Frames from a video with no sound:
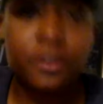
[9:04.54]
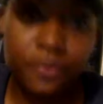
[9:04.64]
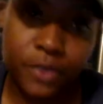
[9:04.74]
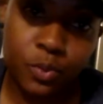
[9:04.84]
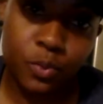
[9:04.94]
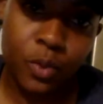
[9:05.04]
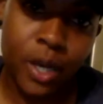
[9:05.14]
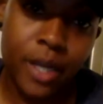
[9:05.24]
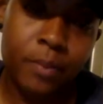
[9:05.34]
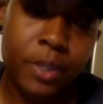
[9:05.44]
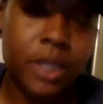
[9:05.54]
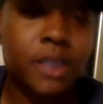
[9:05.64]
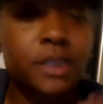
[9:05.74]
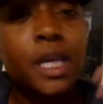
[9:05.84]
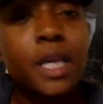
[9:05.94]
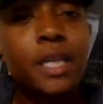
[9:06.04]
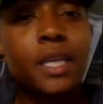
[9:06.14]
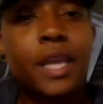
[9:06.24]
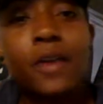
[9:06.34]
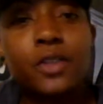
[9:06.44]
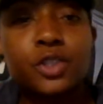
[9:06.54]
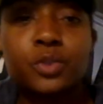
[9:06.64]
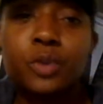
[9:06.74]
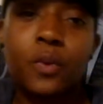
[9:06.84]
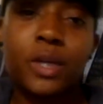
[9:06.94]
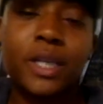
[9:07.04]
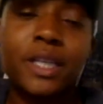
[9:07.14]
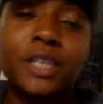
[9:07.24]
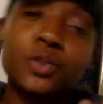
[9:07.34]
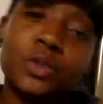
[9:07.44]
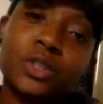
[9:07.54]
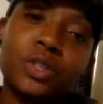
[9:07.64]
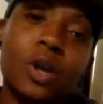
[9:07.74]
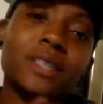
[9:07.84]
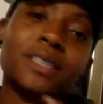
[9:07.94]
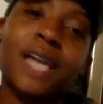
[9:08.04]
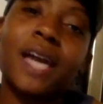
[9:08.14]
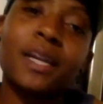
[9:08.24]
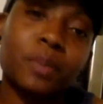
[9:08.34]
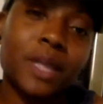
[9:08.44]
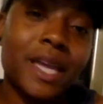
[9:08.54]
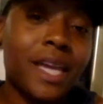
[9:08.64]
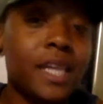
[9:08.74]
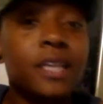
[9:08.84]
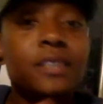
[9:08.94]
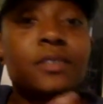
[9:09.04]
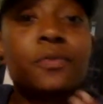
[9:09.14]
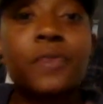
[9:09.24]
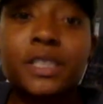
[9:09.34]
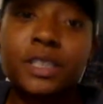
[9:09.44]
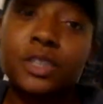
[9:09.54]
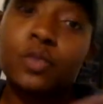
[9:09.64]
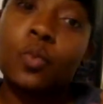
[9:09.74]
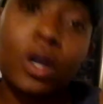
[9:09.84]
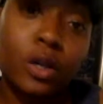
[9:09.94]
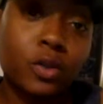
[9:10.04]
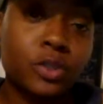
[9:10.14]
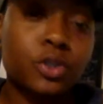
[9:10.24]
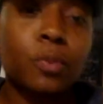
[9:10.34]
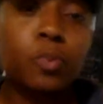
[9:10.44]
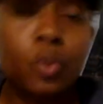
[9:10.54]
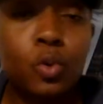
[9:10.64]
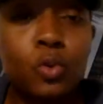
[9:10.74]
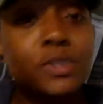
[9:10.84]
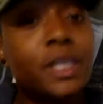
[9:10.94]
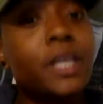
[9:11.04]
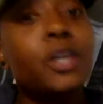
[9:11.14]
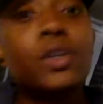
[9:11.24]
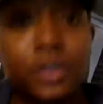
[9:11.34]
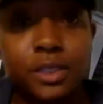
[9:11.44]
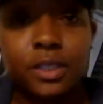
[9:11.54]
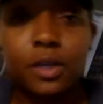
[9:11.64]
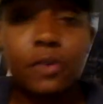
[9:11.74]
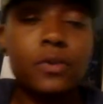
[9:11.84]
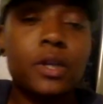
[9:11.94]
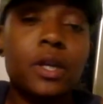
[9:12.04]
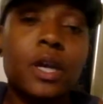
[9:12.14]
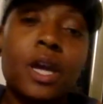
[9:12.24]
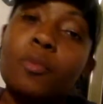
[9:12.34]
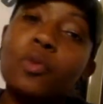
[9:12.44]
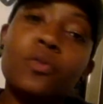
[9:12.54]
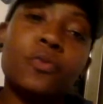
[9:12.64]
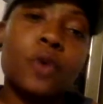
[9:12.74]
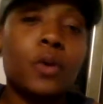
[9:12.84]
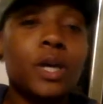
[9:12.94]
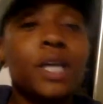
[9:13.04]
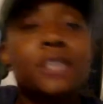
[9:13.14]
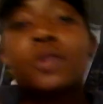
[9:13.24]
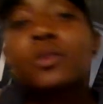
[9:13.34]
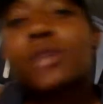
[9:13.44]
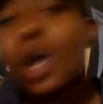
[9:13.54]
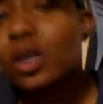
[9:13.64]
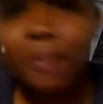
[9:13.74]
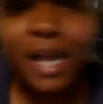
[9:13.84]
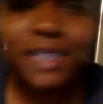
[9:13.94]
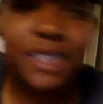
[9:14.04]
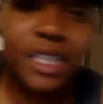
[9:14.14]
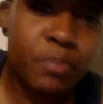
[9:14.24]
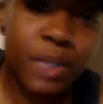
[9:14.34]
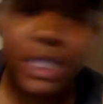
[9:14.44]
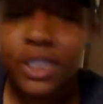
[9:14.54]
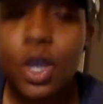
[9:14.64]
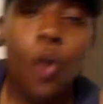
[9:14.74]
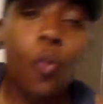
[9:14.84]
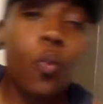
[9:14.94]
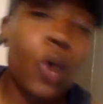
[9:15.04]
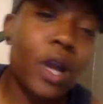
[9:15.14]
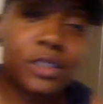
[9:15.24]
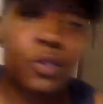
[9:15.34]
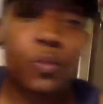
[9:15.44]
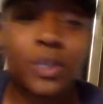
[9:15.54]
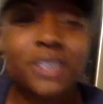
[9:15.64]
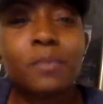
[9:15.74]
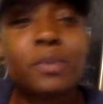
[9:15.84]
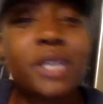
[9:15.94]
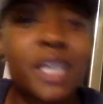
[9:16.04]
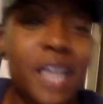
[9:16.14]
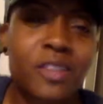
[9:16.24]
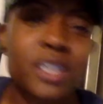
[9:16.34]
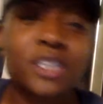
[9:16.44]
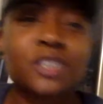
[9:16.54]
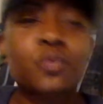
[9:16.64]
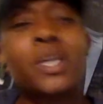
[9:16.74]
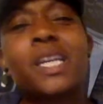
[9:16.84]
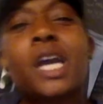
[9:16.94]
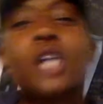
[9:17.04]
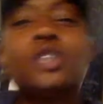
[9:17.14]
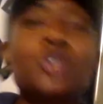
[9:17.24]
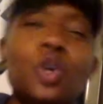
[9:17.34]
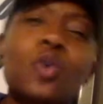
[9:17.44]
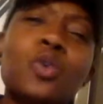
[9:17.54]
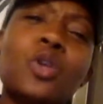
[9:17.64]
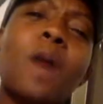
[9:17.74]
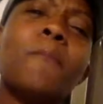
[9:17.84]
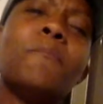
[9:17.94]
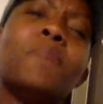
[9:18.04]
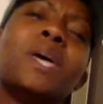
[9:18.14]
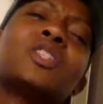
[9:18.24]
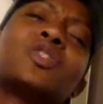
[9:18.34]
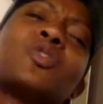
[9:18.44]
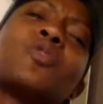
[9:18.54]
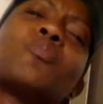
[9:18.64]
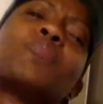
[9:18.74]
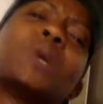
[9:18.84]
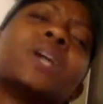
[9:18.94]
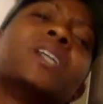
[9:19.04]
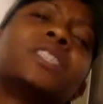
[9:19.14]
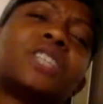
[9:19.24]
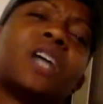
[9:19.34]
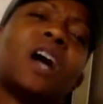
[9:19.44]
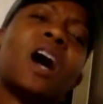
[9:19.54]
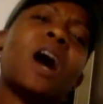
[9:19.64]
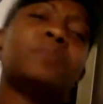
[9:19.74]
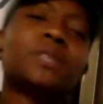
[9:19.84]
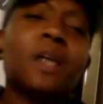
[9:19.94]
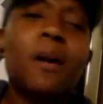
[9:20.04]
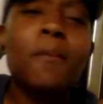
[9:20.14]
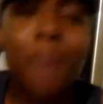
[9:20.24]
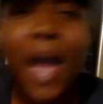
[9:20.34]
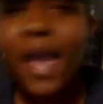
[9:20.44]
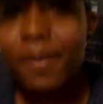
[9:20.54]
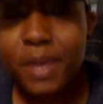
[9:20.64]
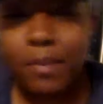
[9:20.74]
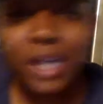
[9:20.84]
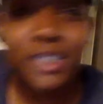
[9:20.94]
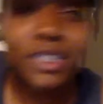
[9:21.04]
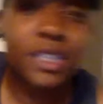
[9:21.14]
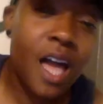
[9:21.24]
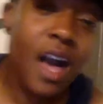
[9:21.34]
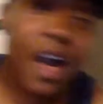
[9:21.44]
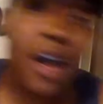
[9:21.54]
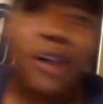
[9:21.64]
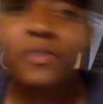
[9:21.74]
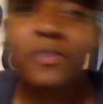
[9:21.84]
for you, right? Because now that you know what it is, you can start designing a plan to fix it, to work on it, to improve, to heal yourself. And move forward. So, those are my tidbits, words of wisdom. Get out there this week. Do your mental push ups, baby. Much love,